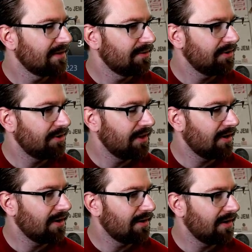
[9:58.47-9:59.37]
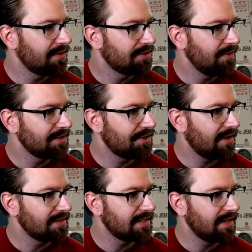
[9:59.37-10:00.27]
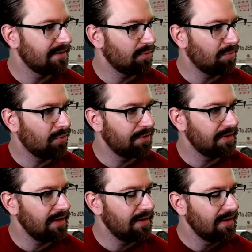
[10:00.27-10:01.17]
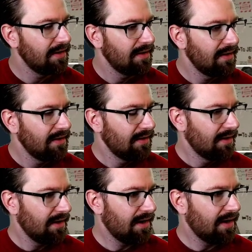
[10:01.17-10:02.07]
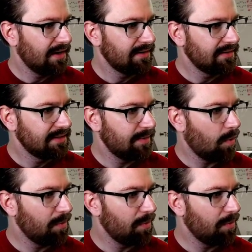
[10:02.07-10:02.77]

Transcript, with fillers: Well, here they are, uh, the two astronauts that were aboard the uh, the demo